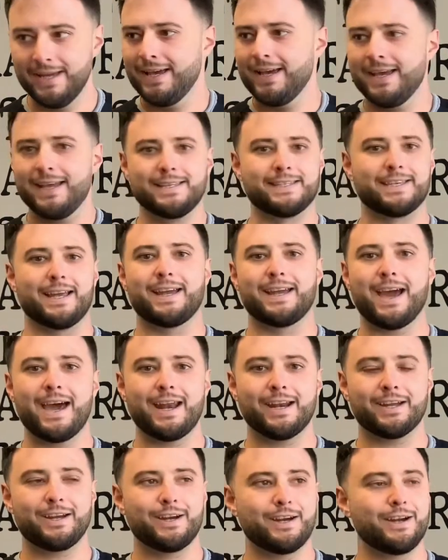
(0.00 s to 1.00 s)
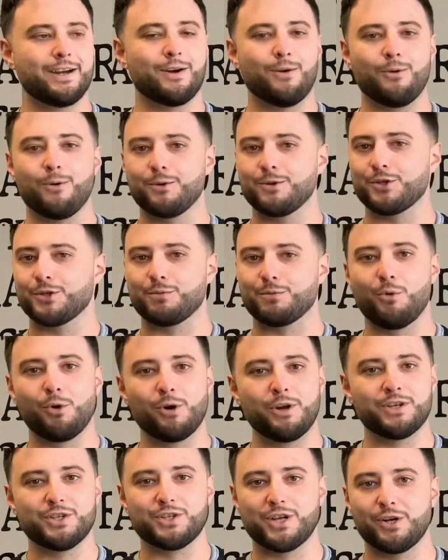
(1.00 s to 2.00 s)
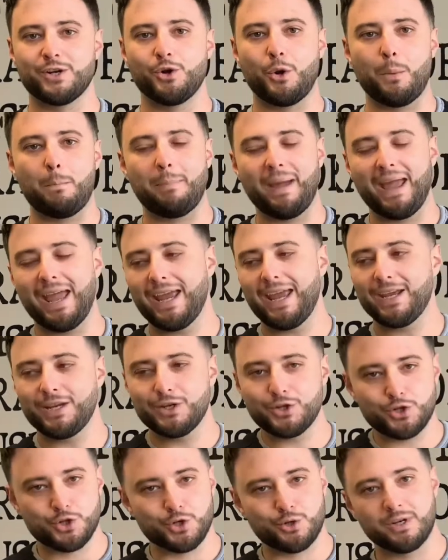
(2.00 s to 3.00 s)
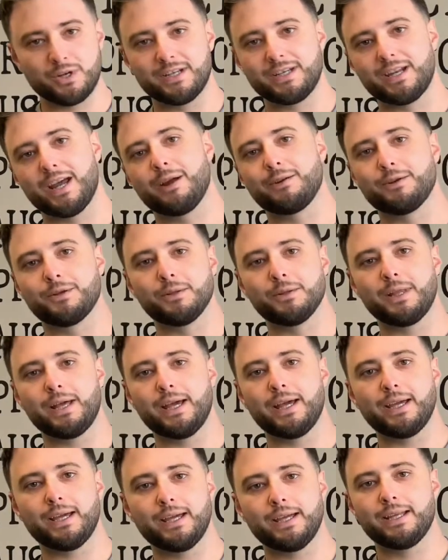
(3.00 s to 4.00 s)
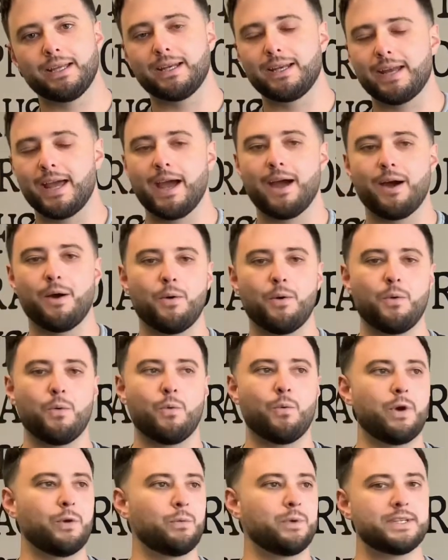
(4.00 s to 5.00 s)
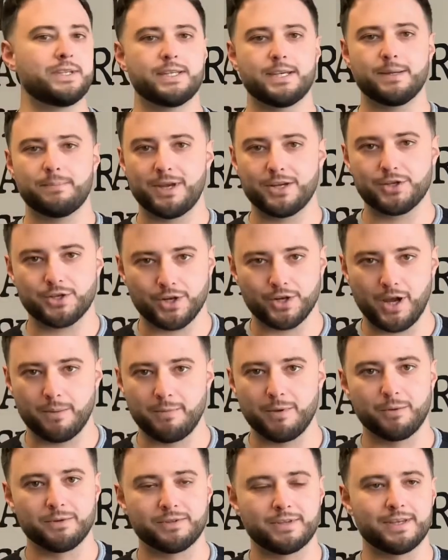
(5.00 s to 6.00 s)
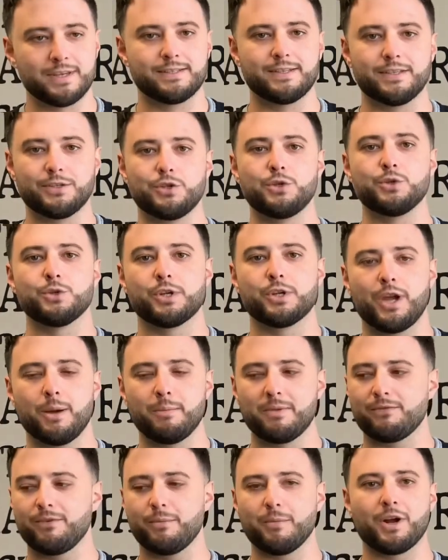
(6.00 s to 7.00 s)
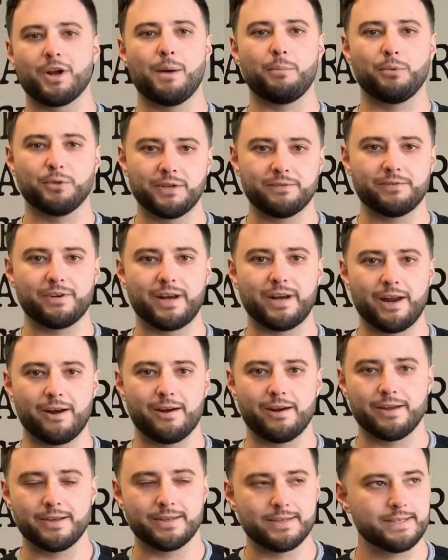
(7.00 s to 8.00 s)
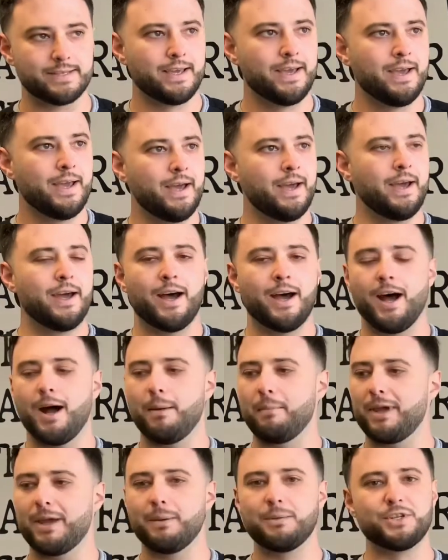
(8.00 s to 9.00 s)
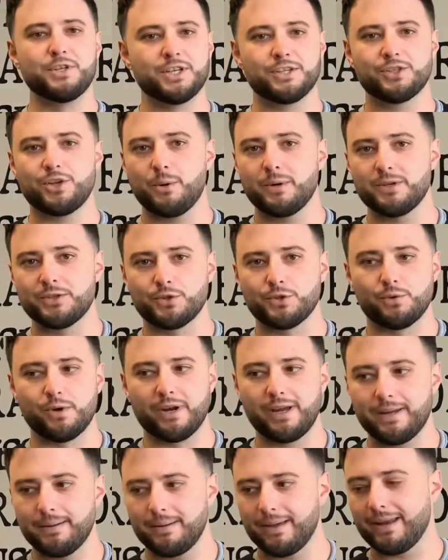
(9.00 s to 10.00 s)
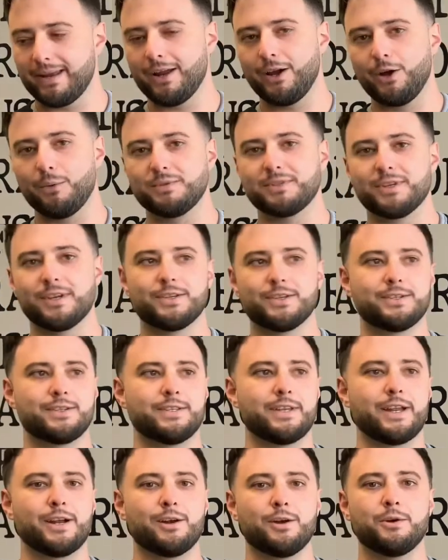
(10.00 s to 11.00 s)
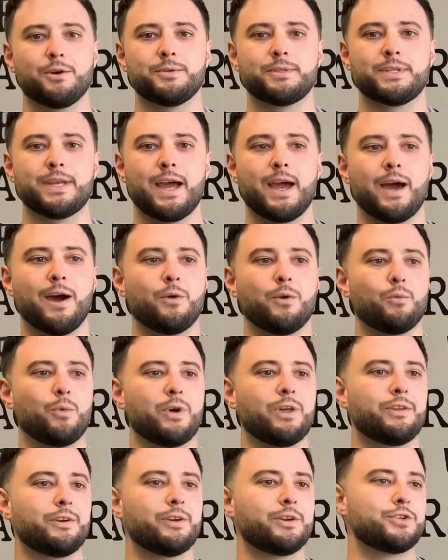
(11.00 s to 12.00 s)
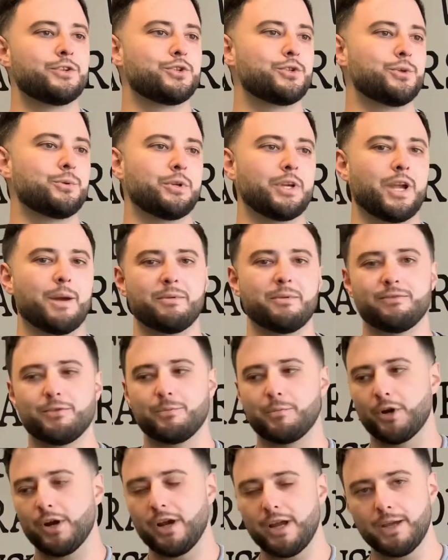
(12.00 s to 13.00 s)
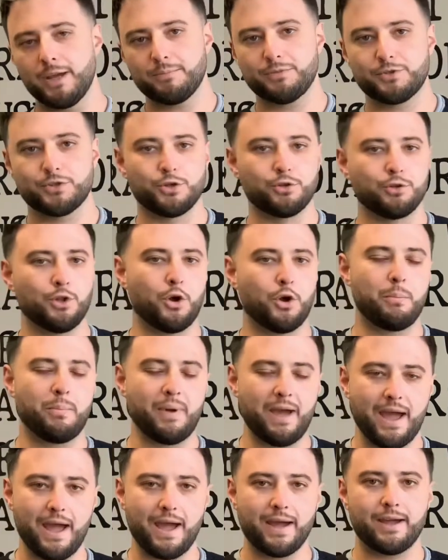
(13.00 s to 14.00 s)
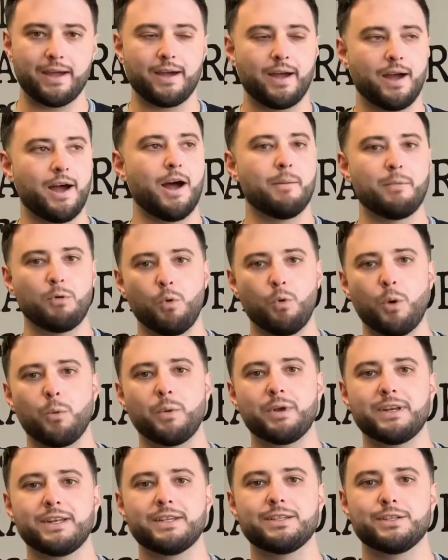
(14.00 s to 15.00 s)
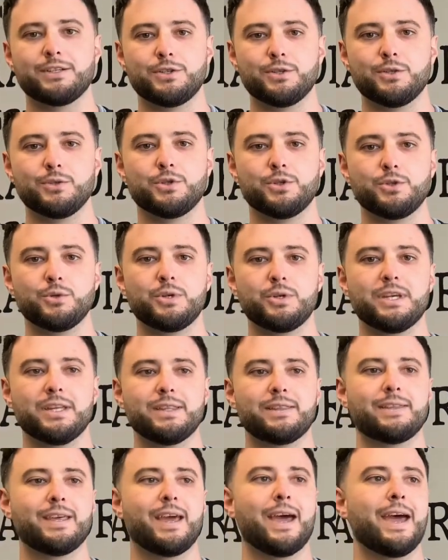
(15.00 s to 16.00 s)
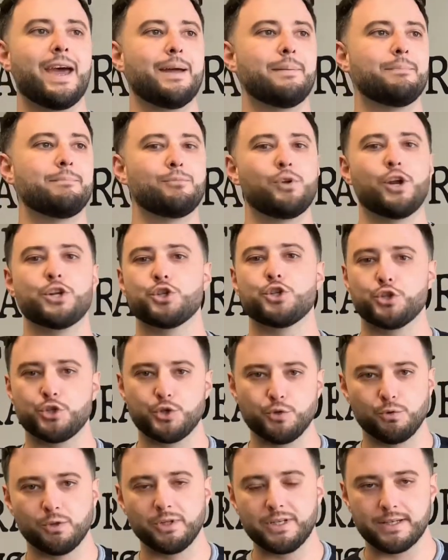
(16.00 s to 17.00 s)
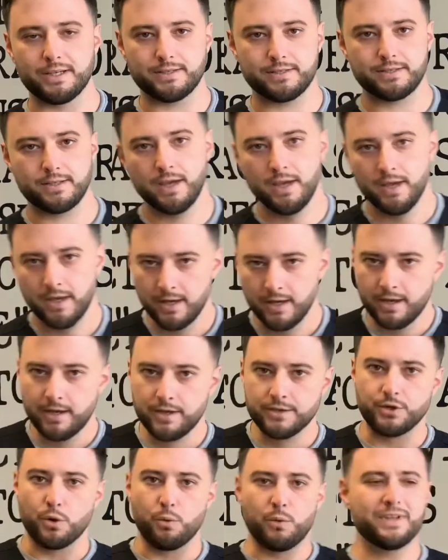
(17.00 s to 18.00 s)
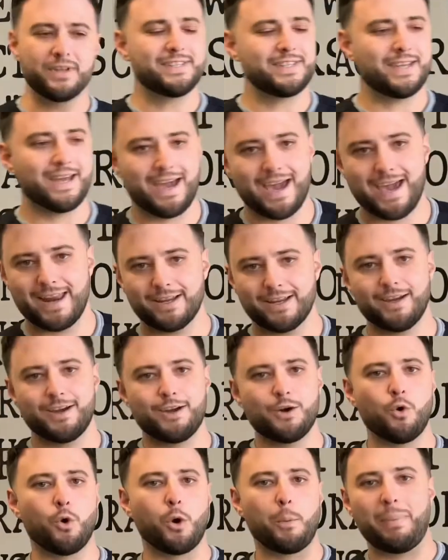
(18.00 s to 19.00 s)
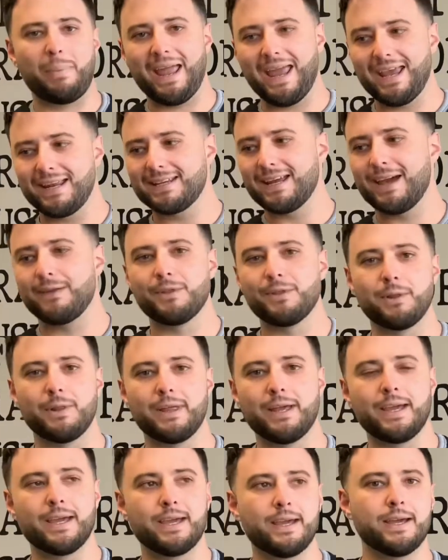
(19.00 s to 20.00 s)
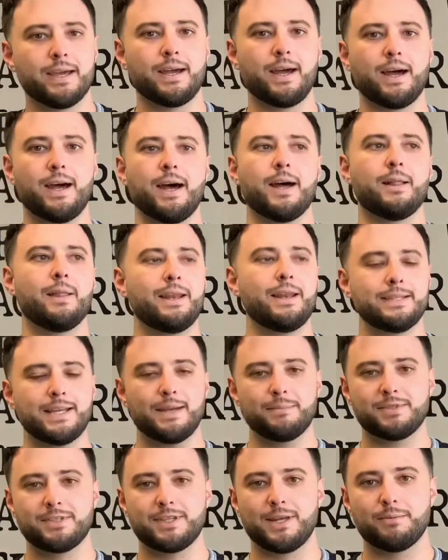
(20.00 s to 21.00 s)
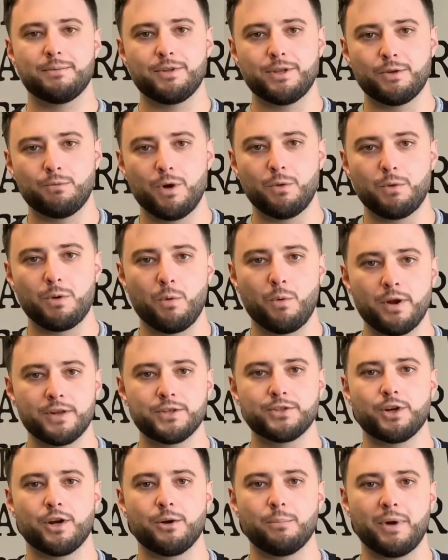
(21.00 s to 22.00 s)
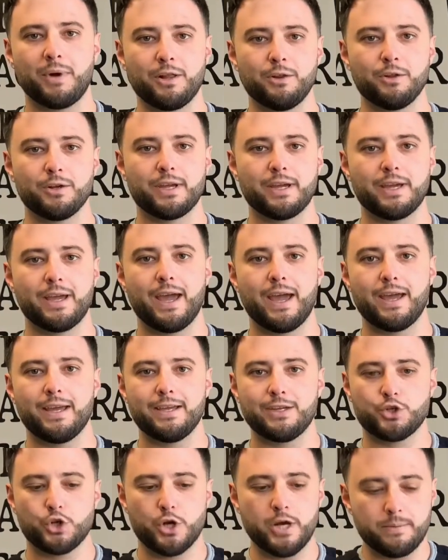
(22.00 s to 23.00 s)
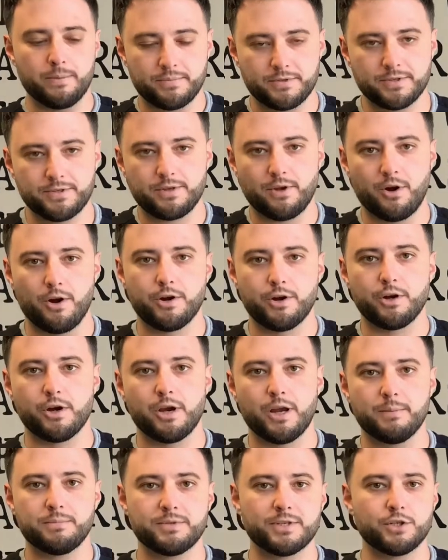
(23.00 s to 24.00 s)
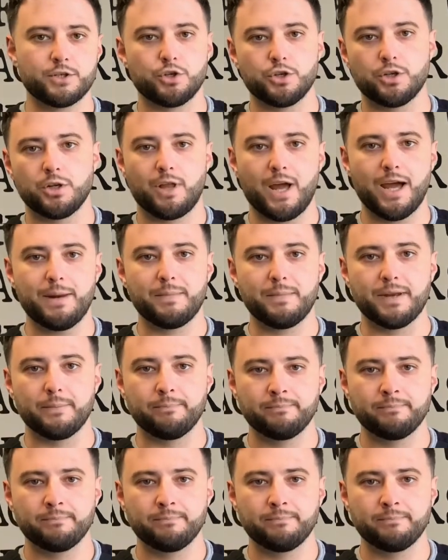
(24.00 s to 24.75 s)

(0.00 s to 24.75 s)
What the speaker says: sciatica, or just more in general, pain shooting down your leg. Now, when we see a patient come in with this, it's usually coming from a couple different areas. Imaging is always great. It helps us narrow down whether it's truly coming from your hips, your low back, and what we need to do to get that pressure to release. So with sciatica or pain down the leg, a lot of times typically what we want to start by looking at is your hips. Are your hips in good alignment?